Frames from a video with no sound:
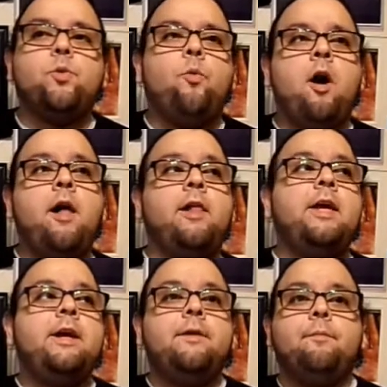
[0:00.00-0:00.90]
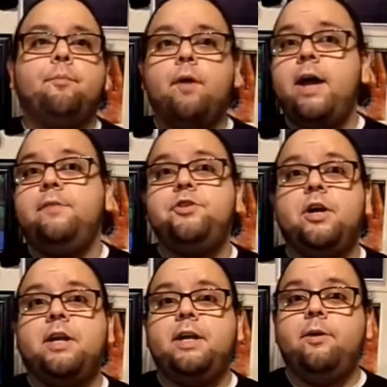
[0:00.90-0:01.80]
while Bride of
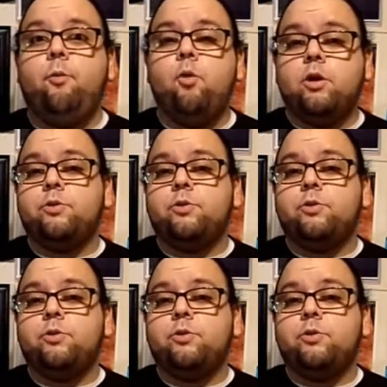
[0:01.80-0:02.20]
Chucky worked